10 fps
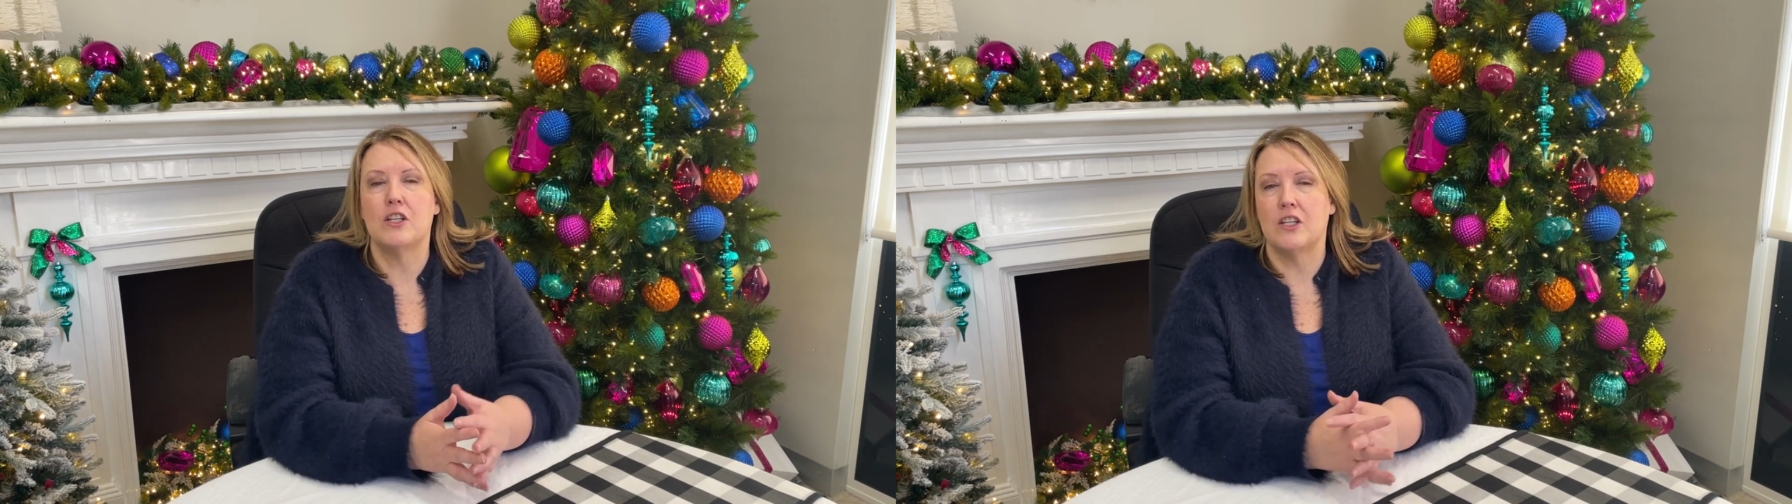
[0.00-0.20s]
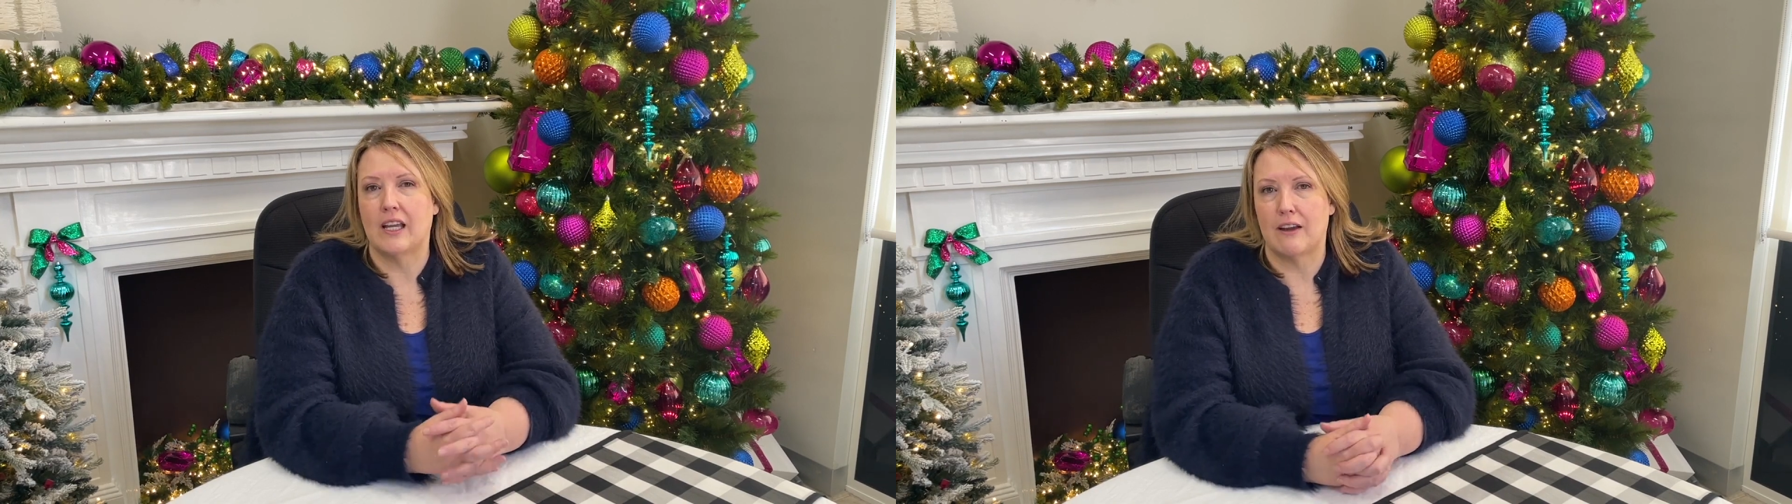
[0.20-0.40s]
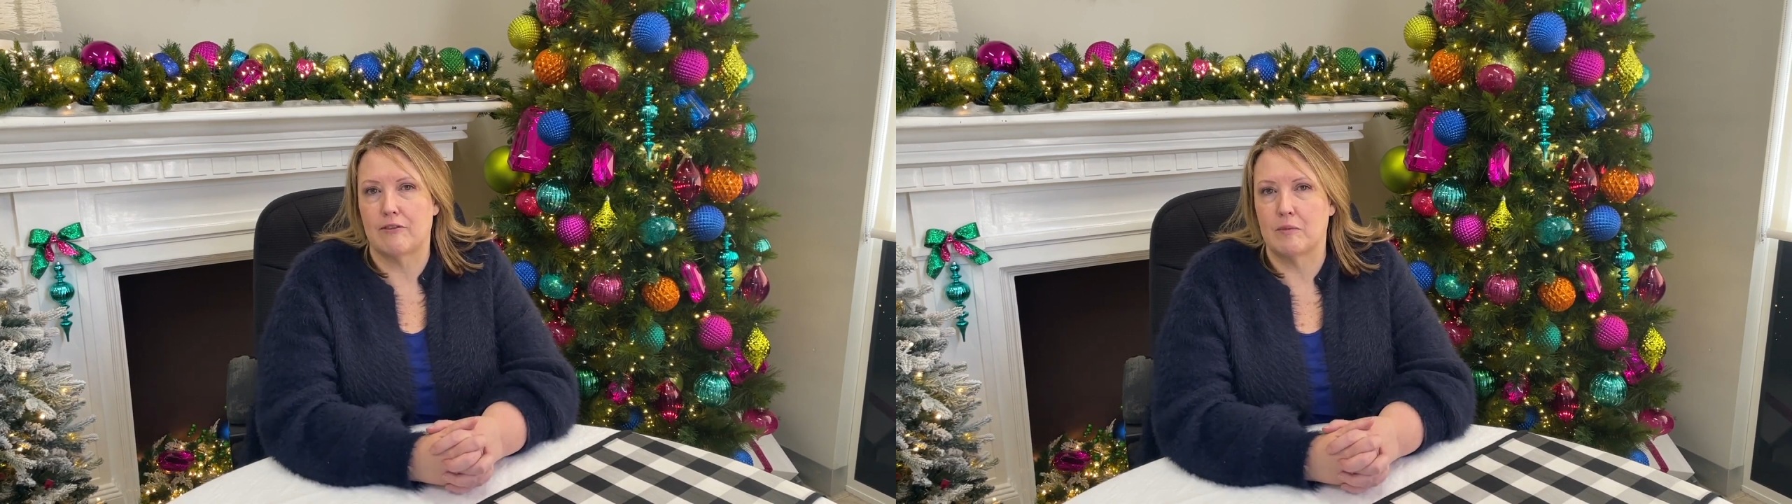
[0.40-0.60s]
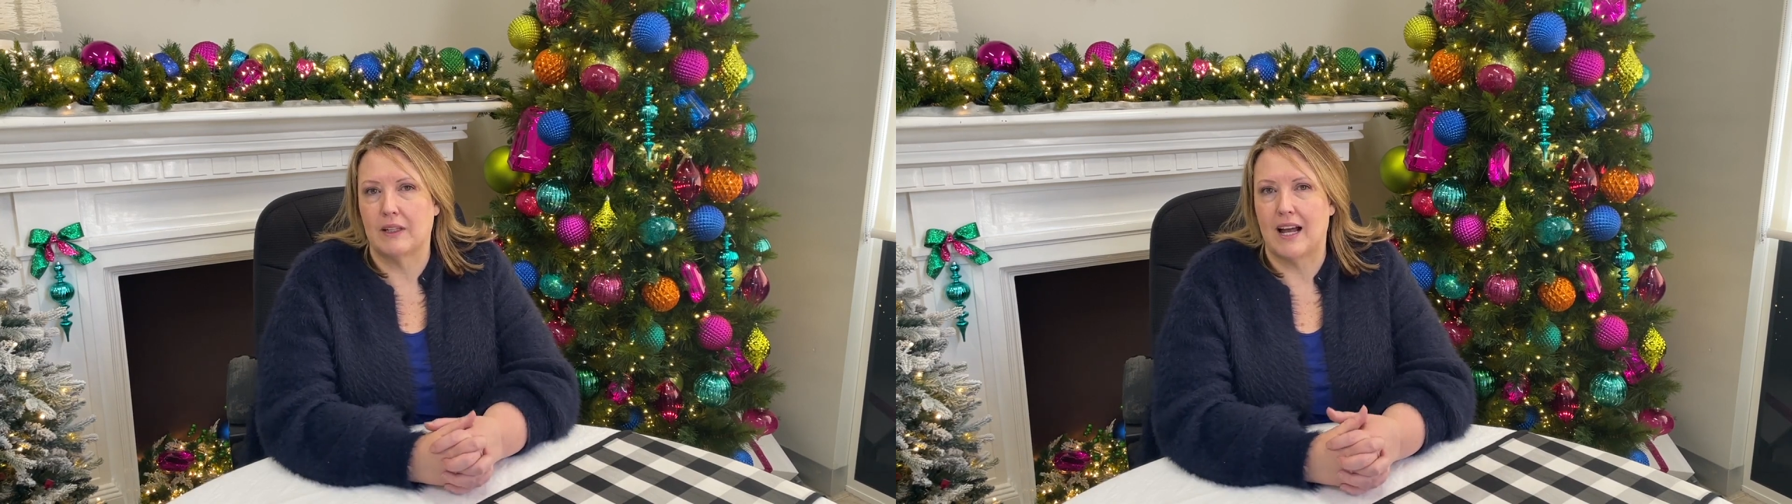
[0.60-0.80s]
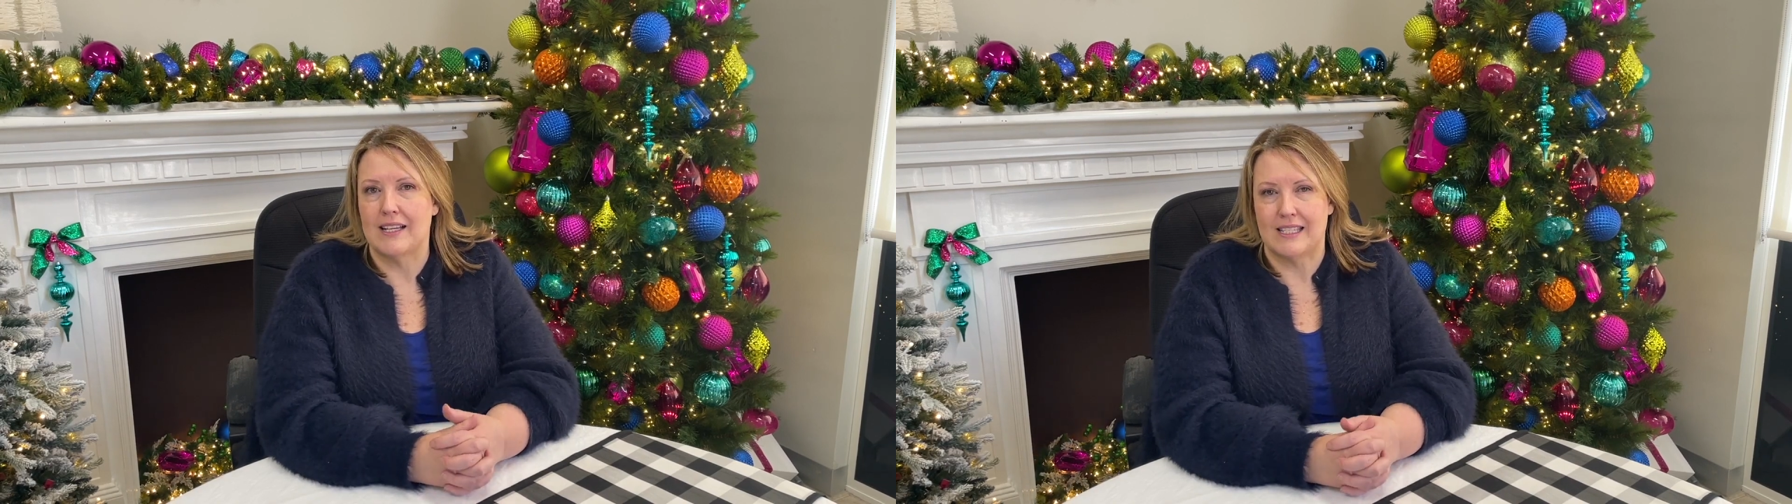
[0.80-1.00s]
that you get from
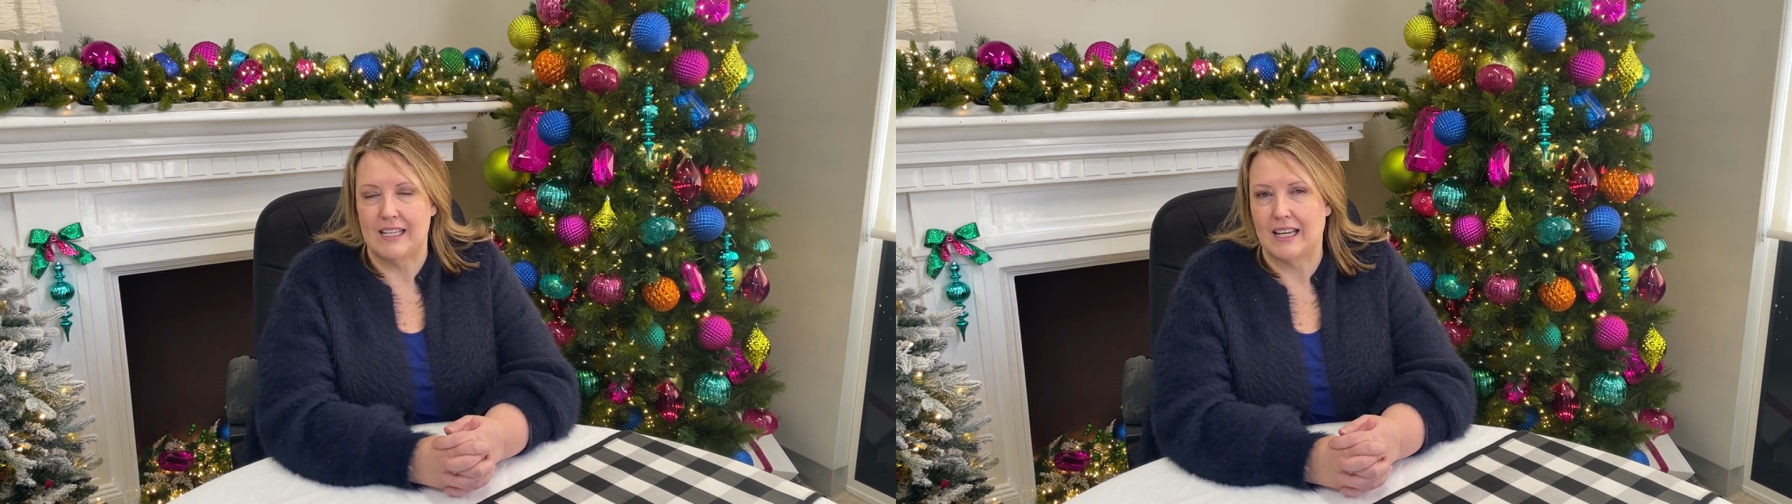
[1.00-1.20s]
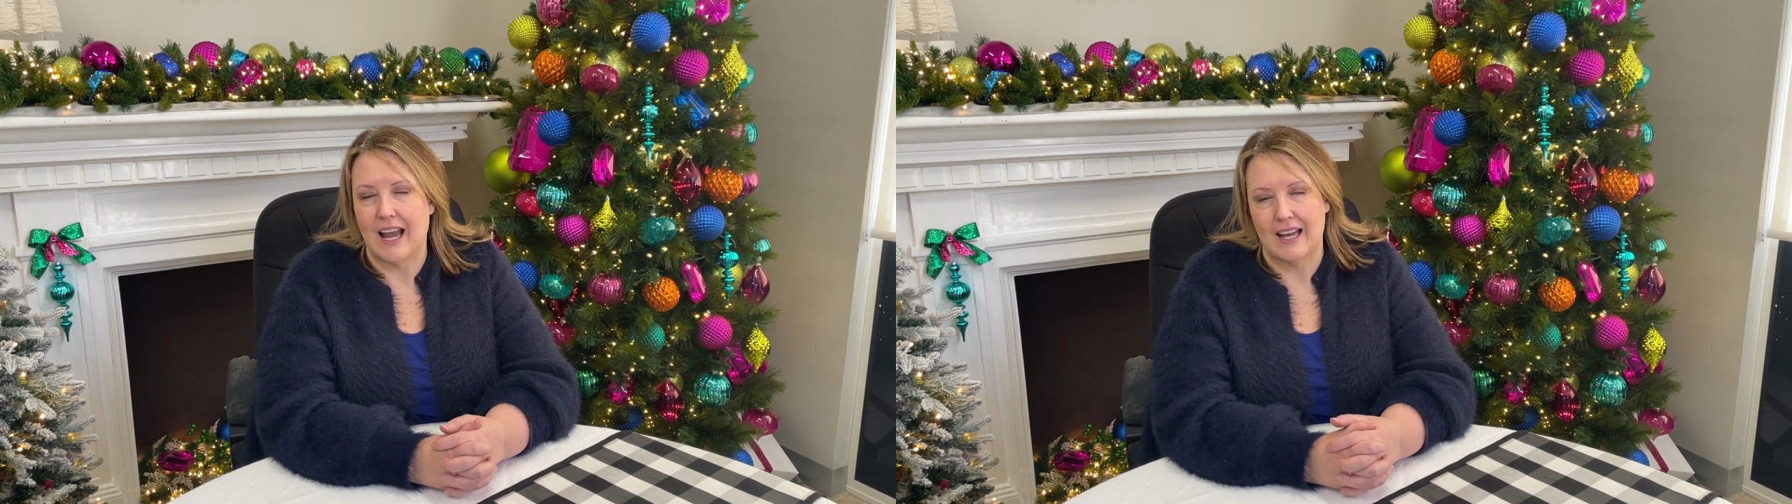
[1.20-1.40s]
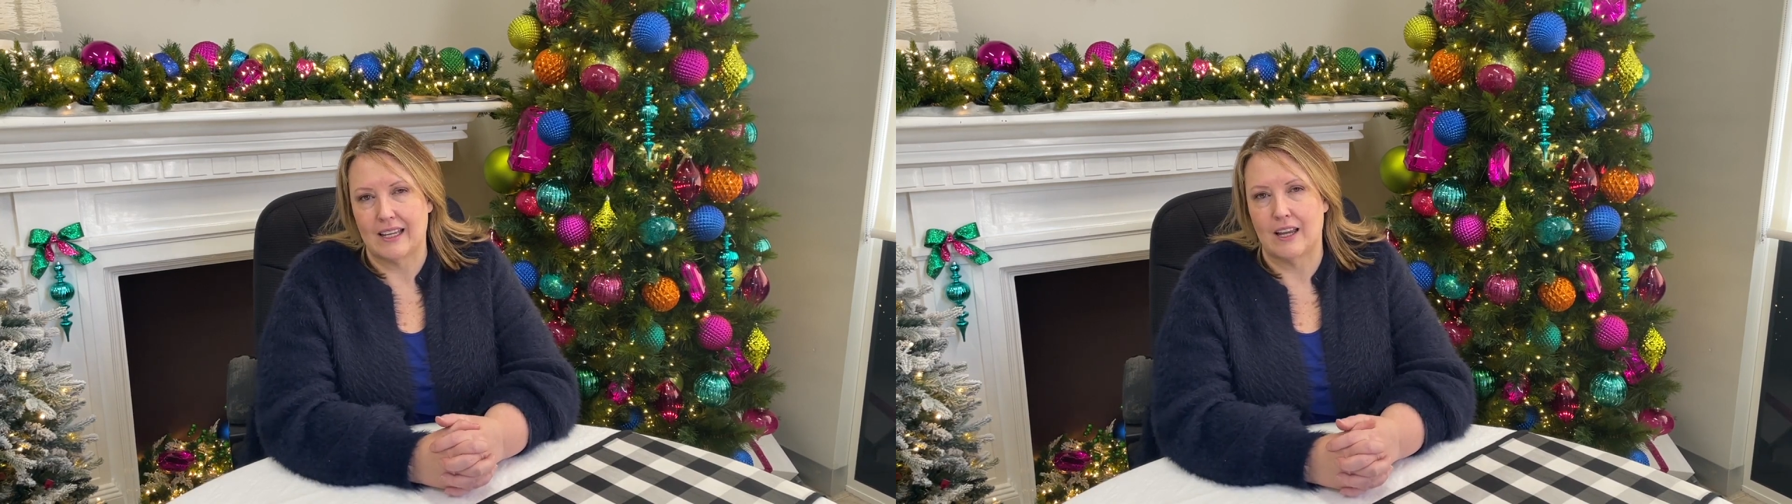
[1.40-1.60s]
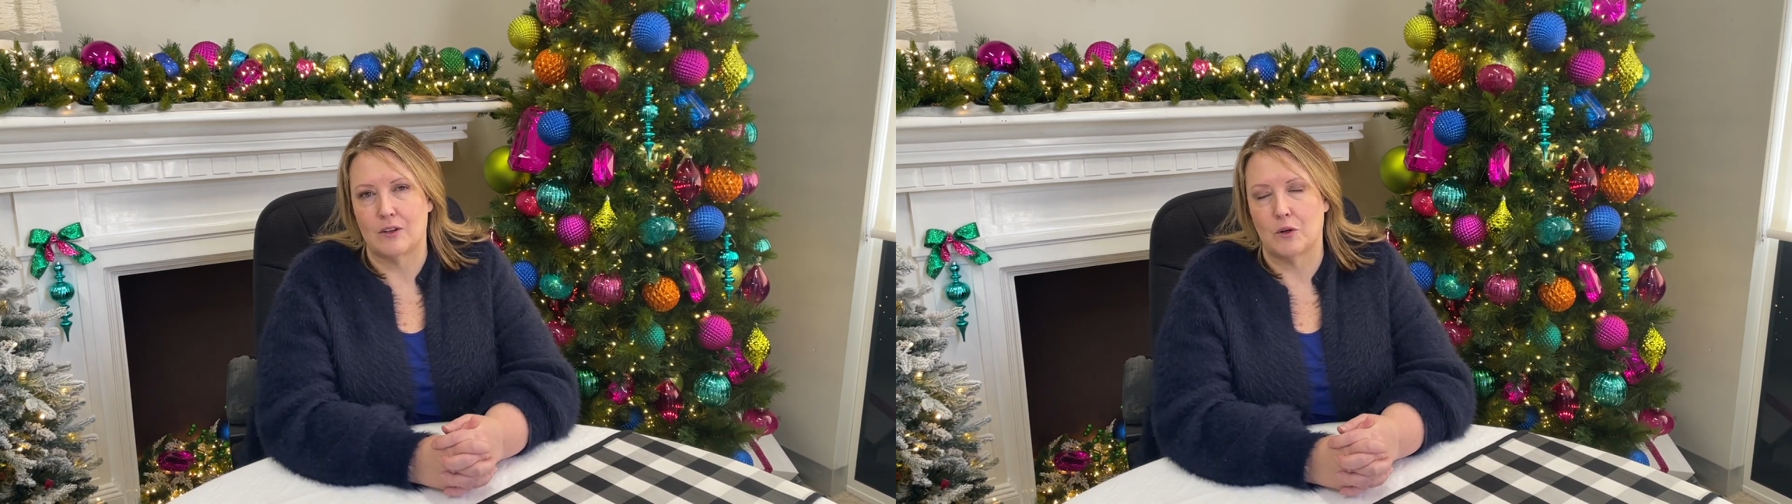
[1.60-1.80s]
glass that you can't get